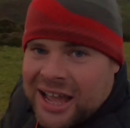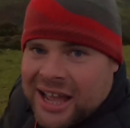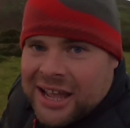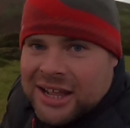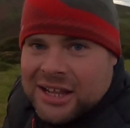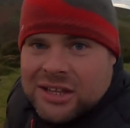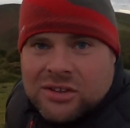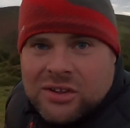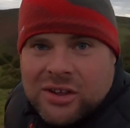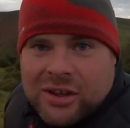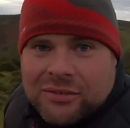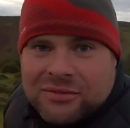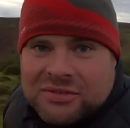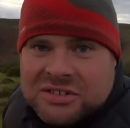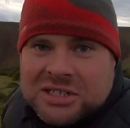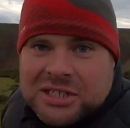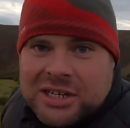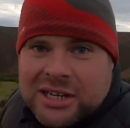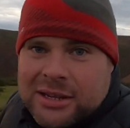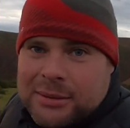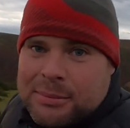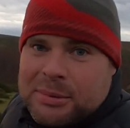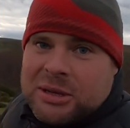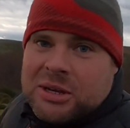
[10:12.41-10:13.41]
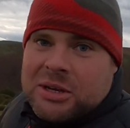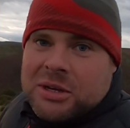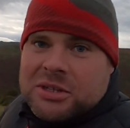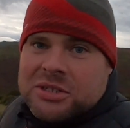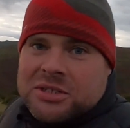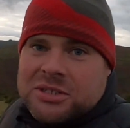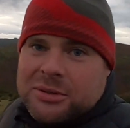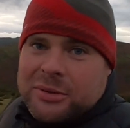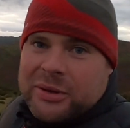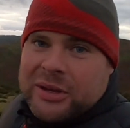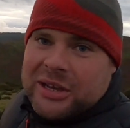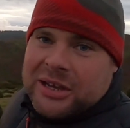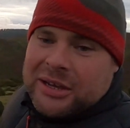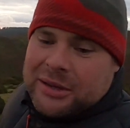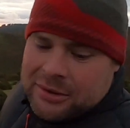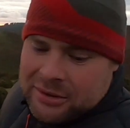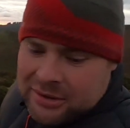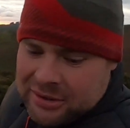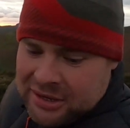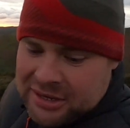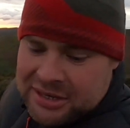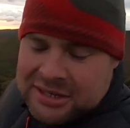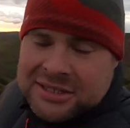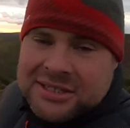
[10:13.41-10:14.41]
And obviously, because they're
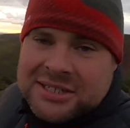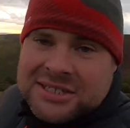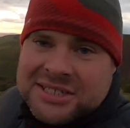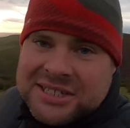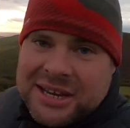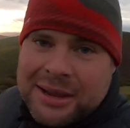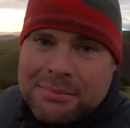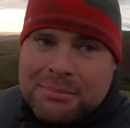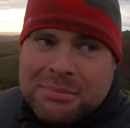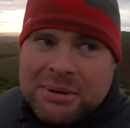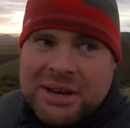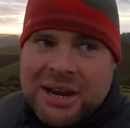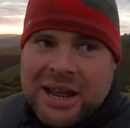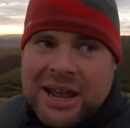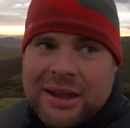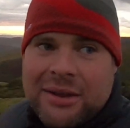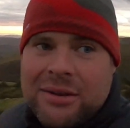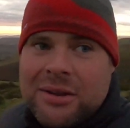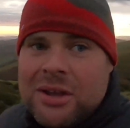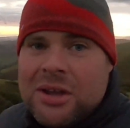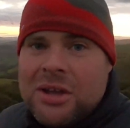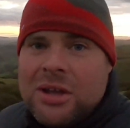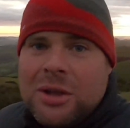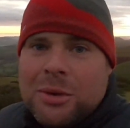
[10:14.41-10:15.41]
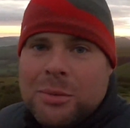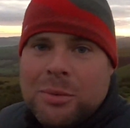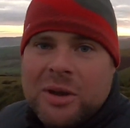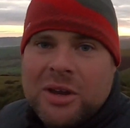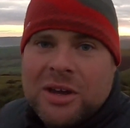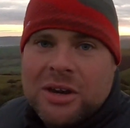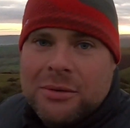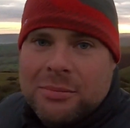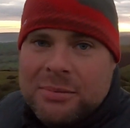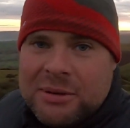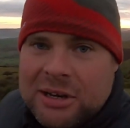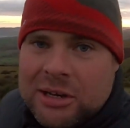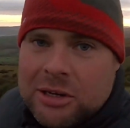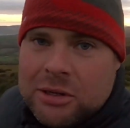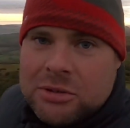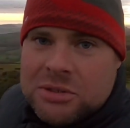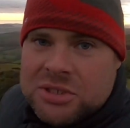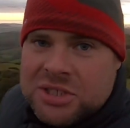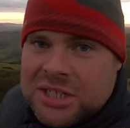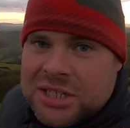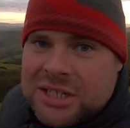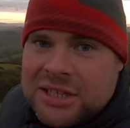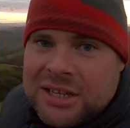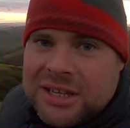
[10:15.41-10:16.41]
in December now, we're going to be
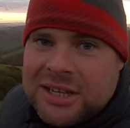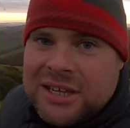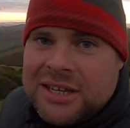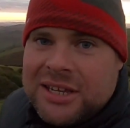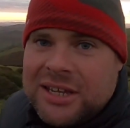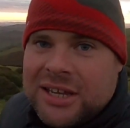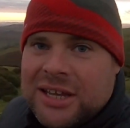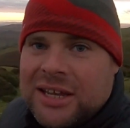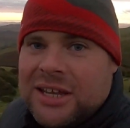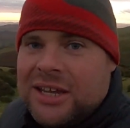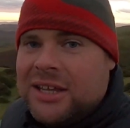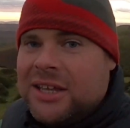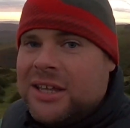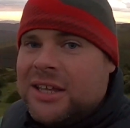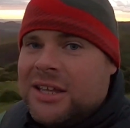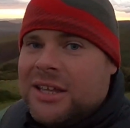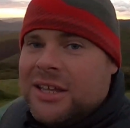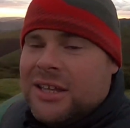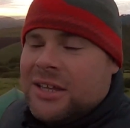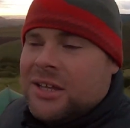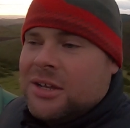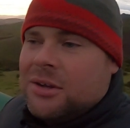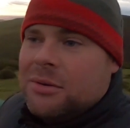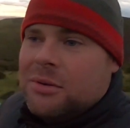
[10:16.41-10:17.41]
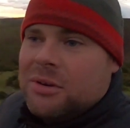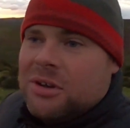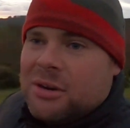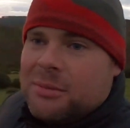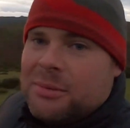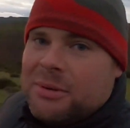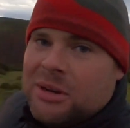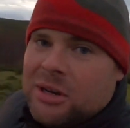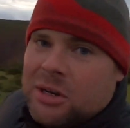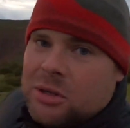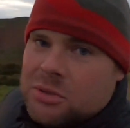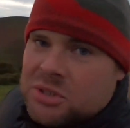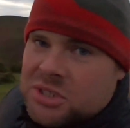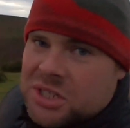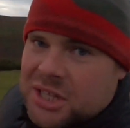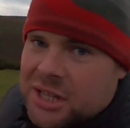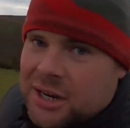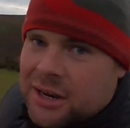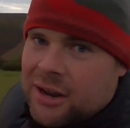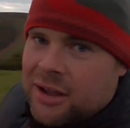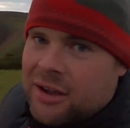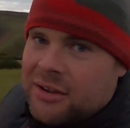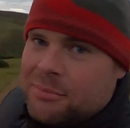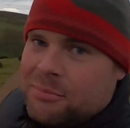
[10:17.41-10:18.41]
losing the
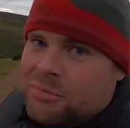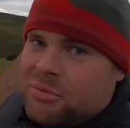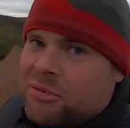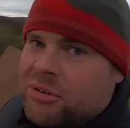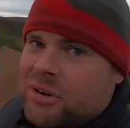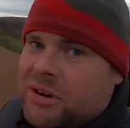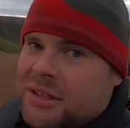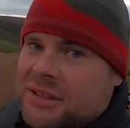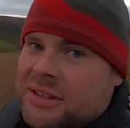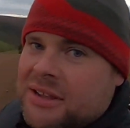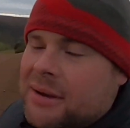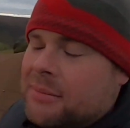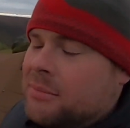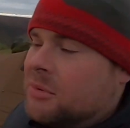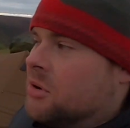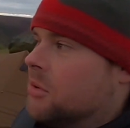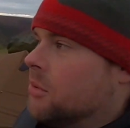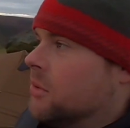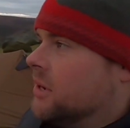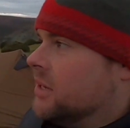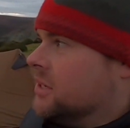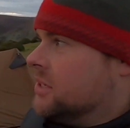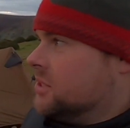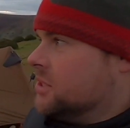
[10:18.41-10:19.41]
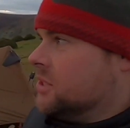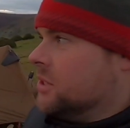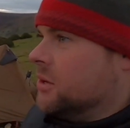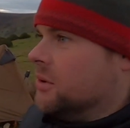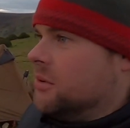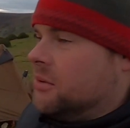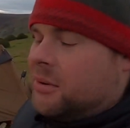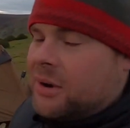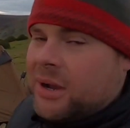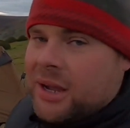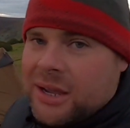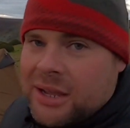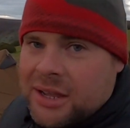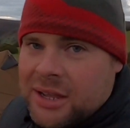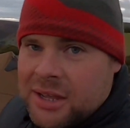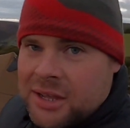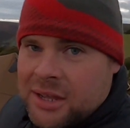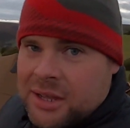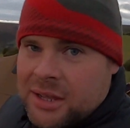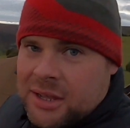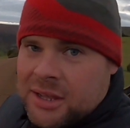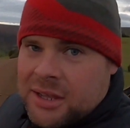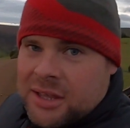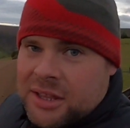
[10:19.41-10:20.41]
light pretty damn quick. So
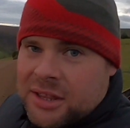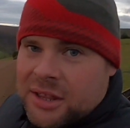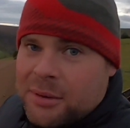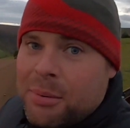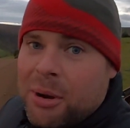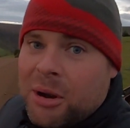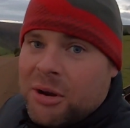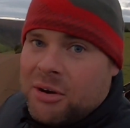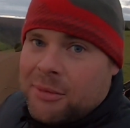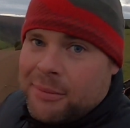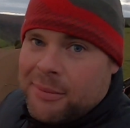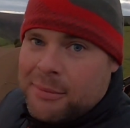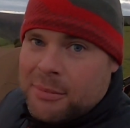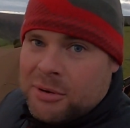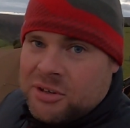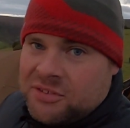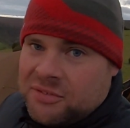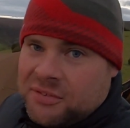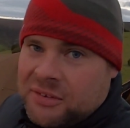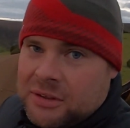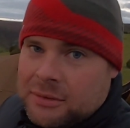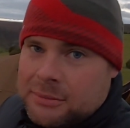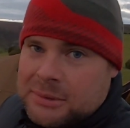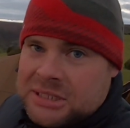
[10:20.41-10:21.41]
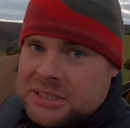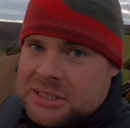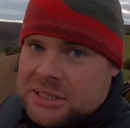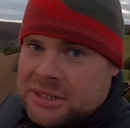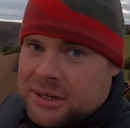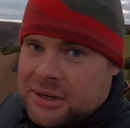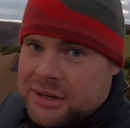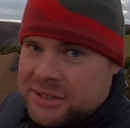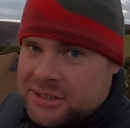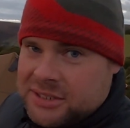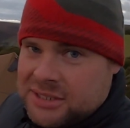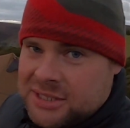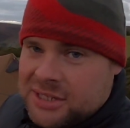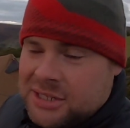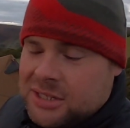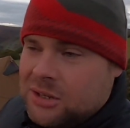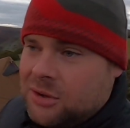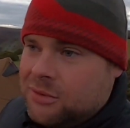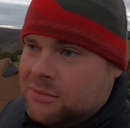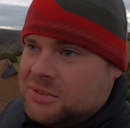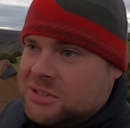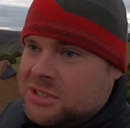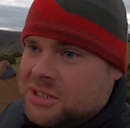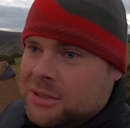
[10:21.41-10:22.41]
there might not be much filming tonight,
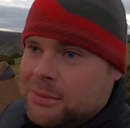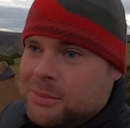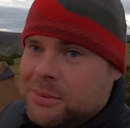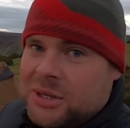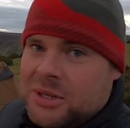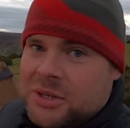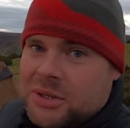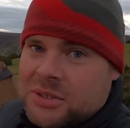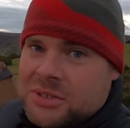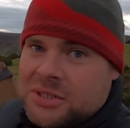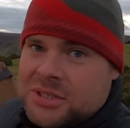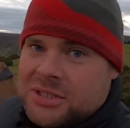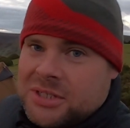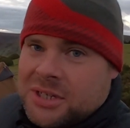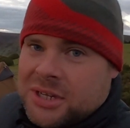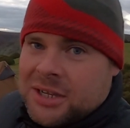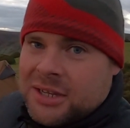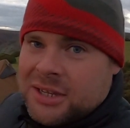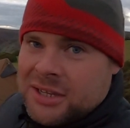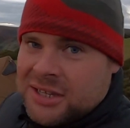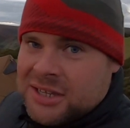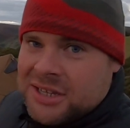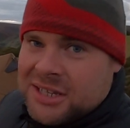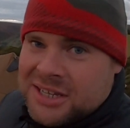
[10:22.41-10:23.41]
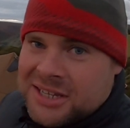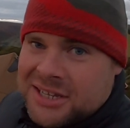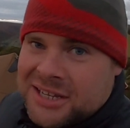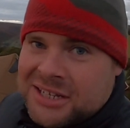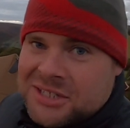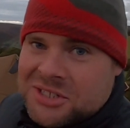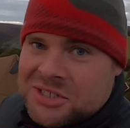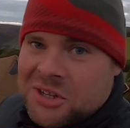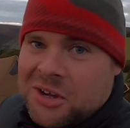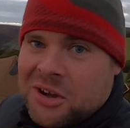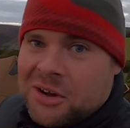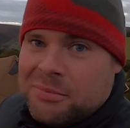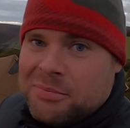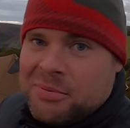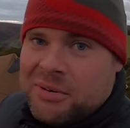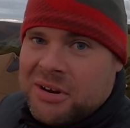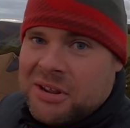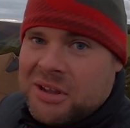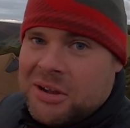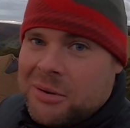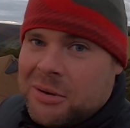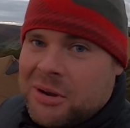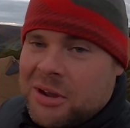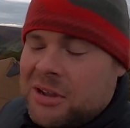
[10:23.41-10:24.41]
obviously, because it gets dark
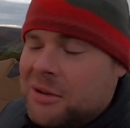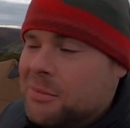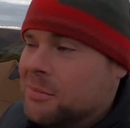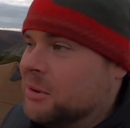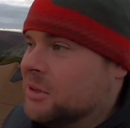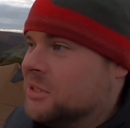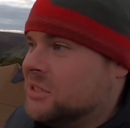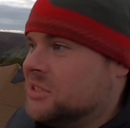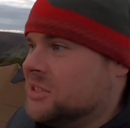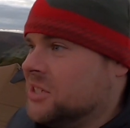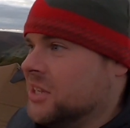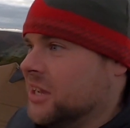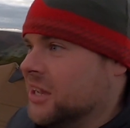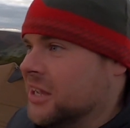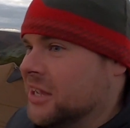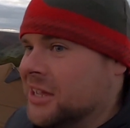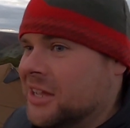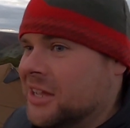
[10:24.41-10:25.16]
pretty quick. But